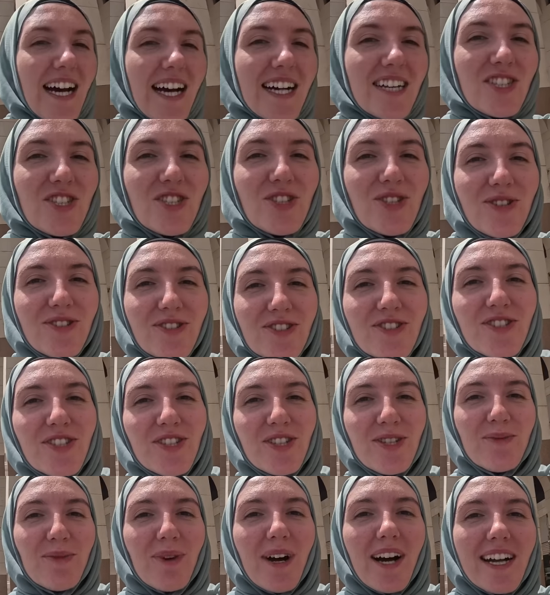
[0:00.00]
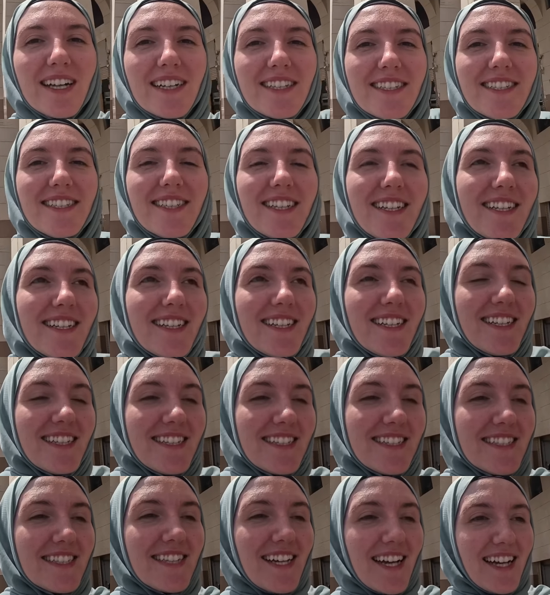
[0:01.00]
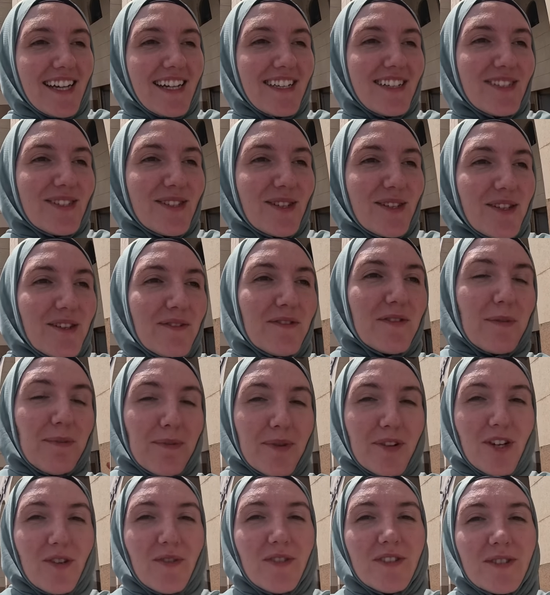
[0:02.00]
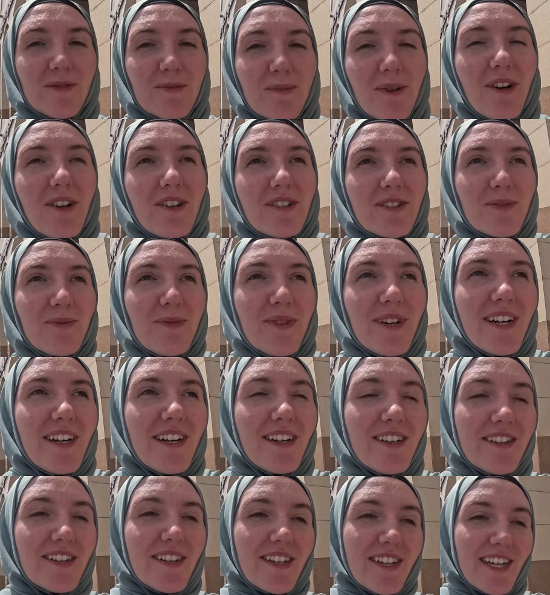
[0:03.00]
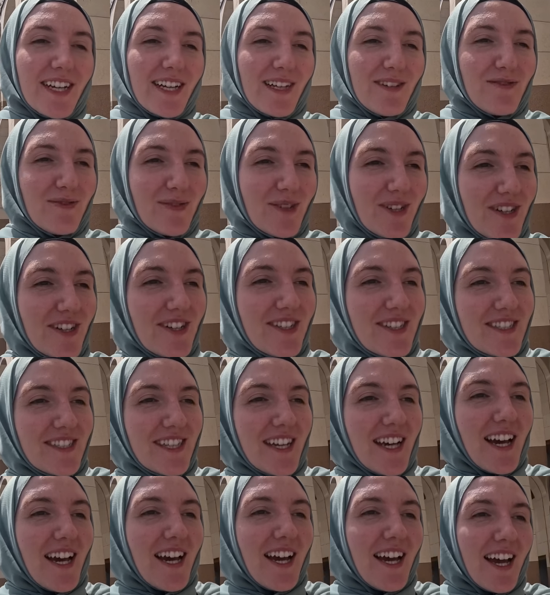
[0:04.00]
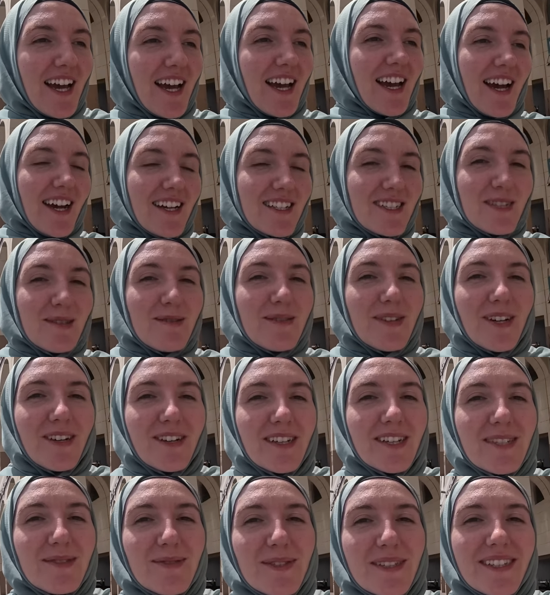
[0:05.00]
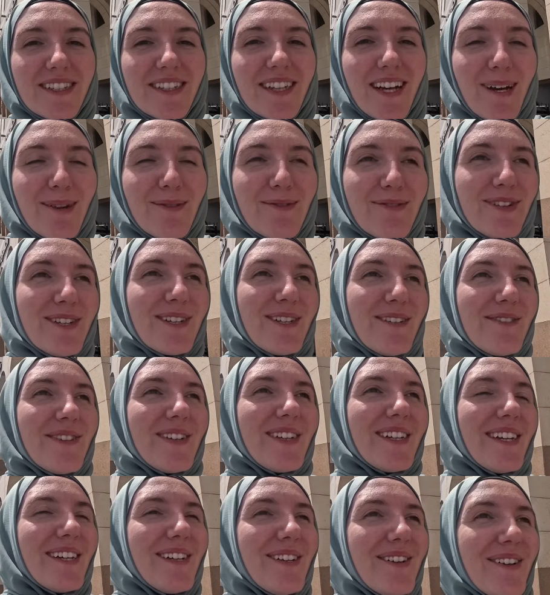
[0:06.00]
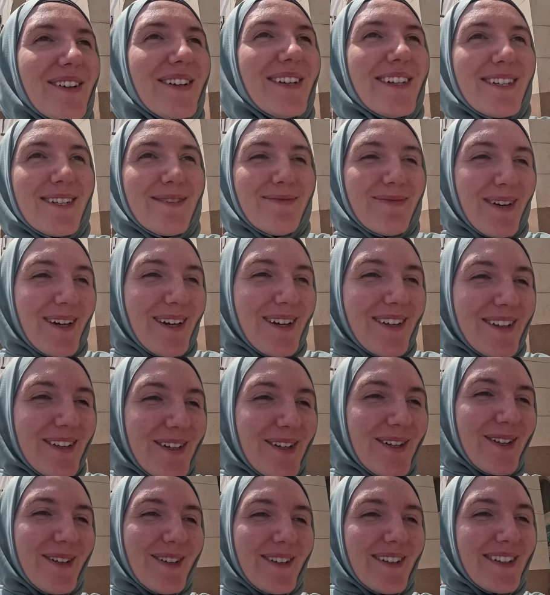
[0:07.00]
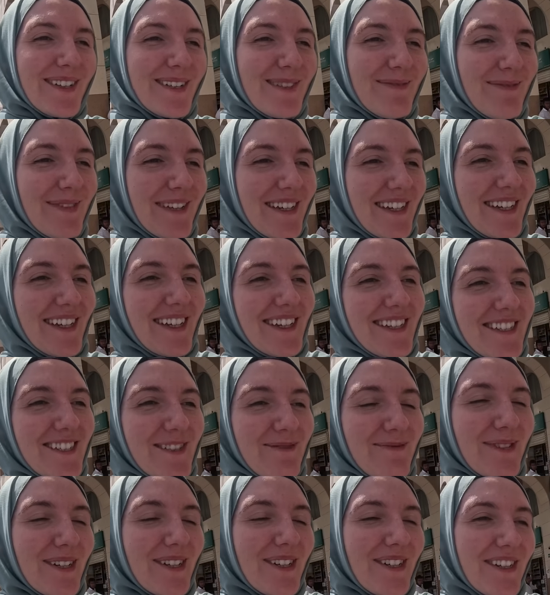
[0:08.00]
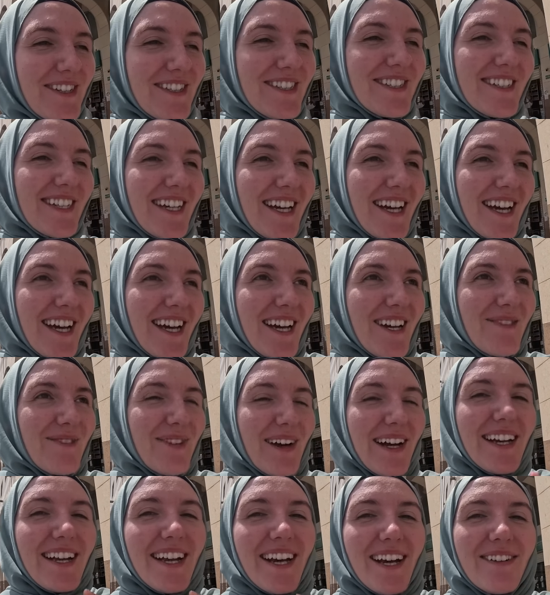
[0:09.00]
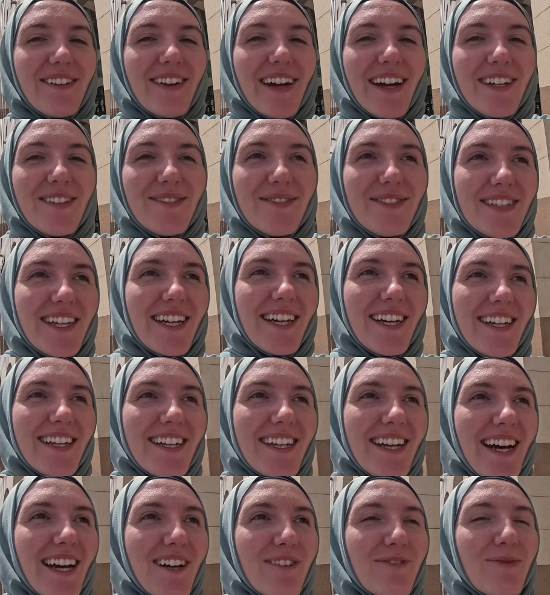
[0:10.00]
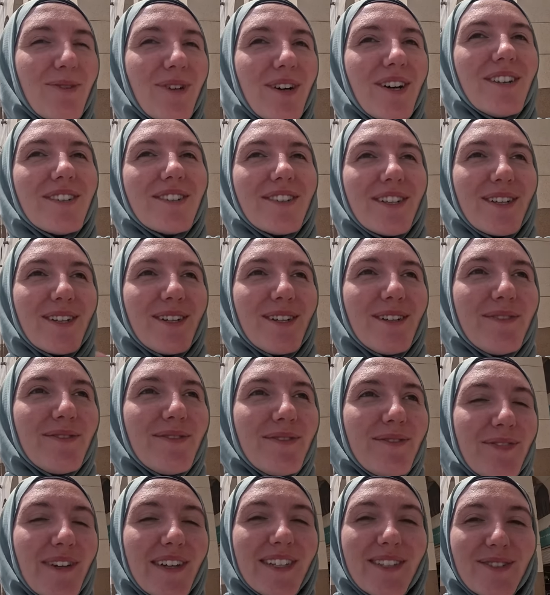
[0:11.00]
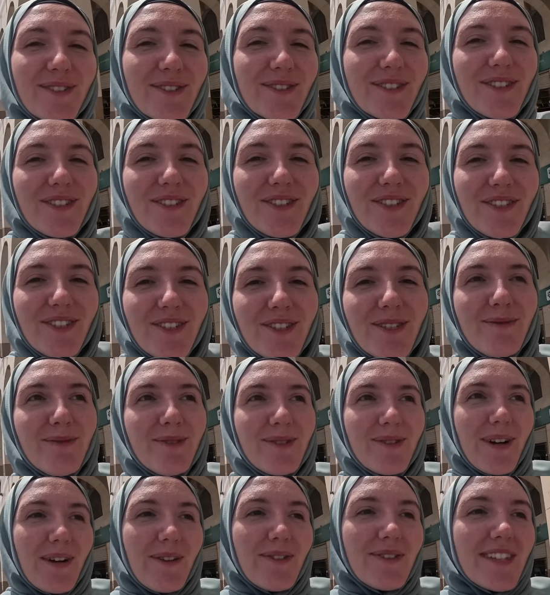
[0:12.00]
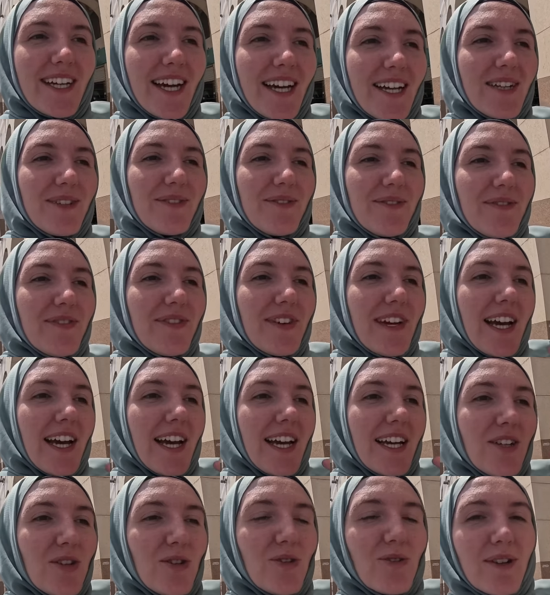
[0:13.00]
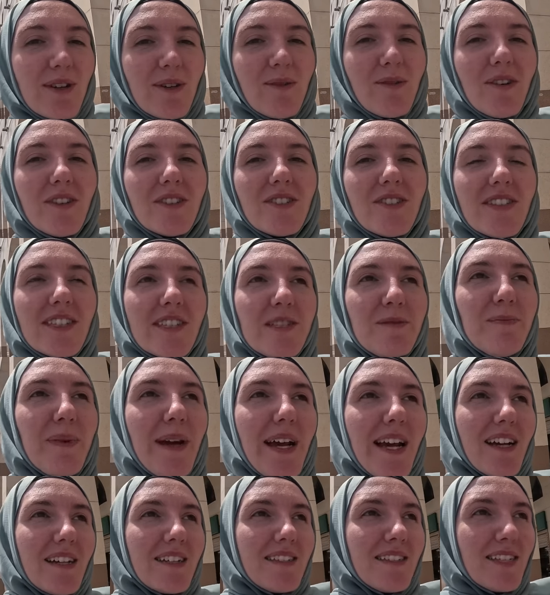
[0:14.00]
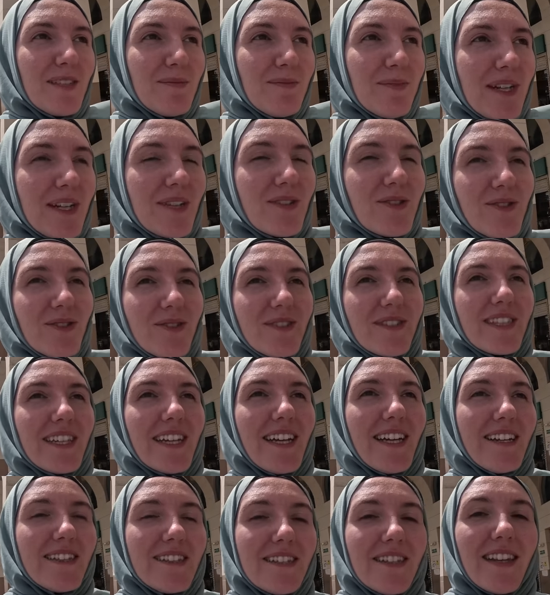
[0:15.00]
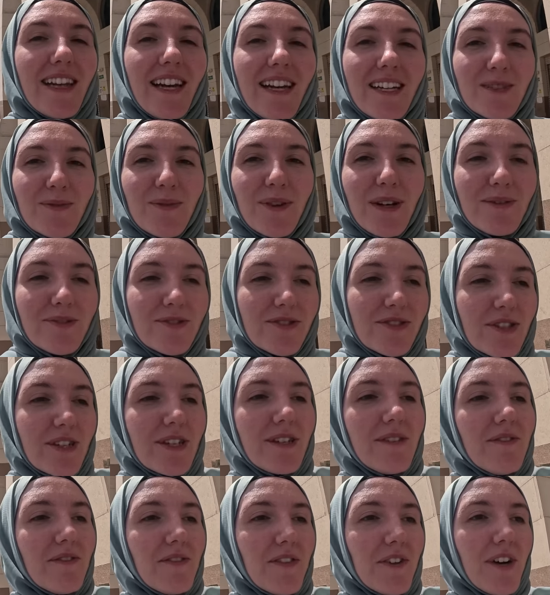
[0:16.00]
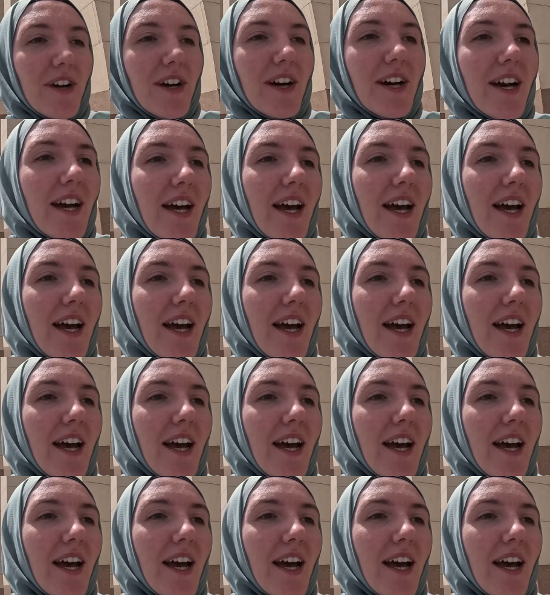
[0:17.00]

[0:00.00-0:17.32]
I showed you what I seen inside of the Prophet's mosque where the grave was. To be honest with you, I'm really, really annoyed about the whole experience because when I arrived in, I've watched a lot of videos on YouTube, so I was kind of knowing what to expect, see the big gold gates, and that's what I was looking for.